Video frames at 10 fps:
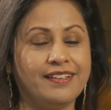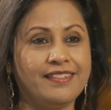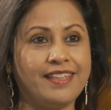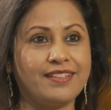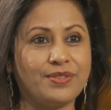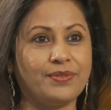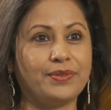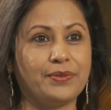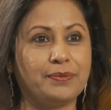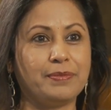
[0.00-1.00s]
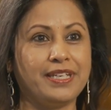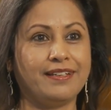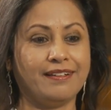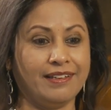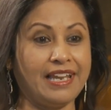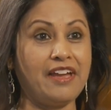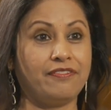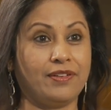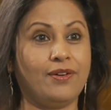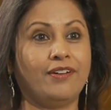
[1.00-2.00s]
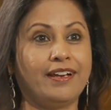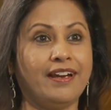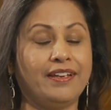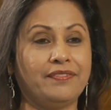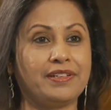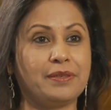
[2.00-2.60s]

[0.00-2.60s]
that's going to be a lifelong kind of a